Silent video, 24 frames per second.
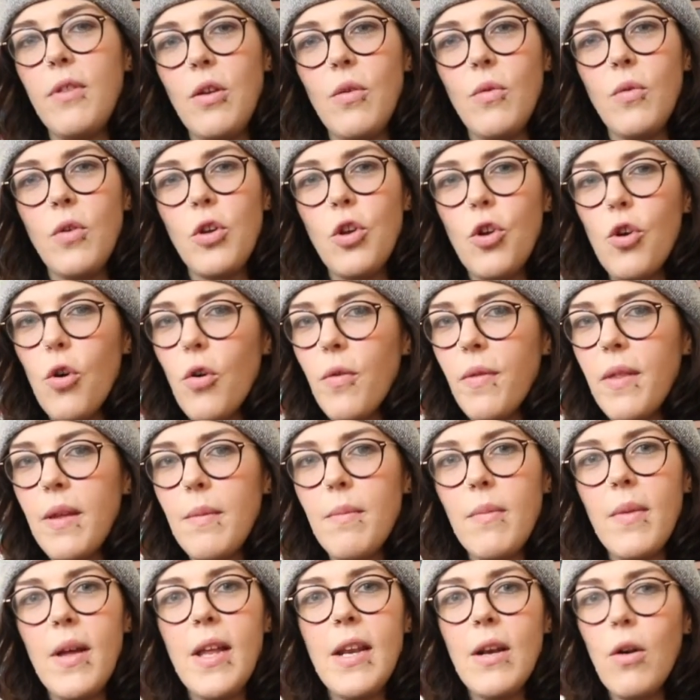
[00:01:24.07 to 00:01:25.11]
You know, you got
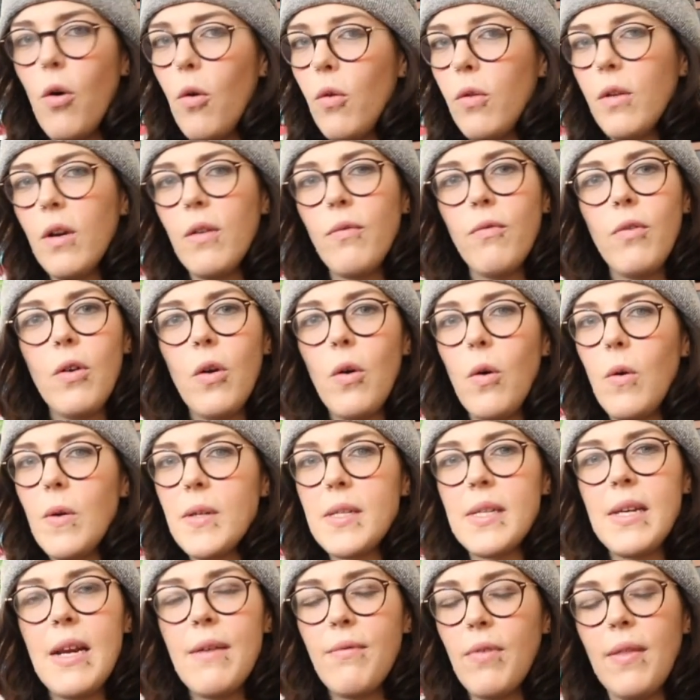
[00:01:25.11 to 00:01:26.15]
them in all their
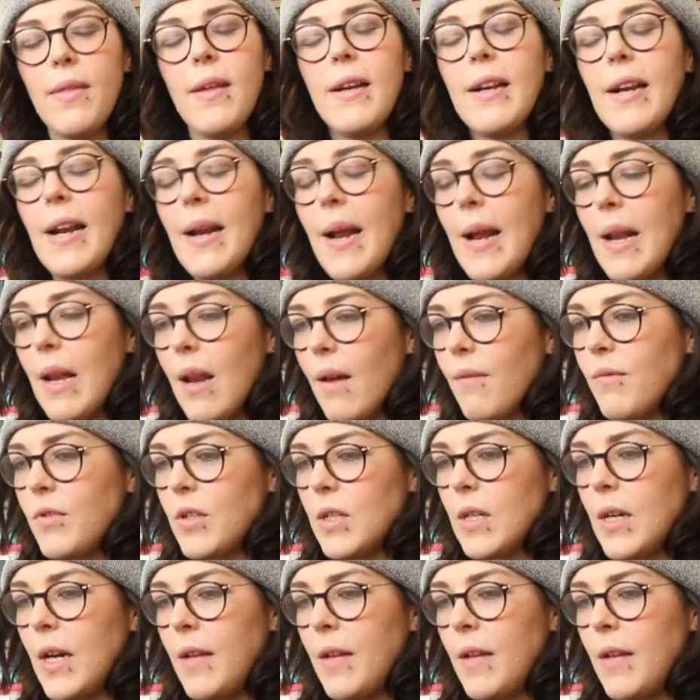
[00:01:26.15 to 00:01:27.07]
flaws and everything, and I loved it.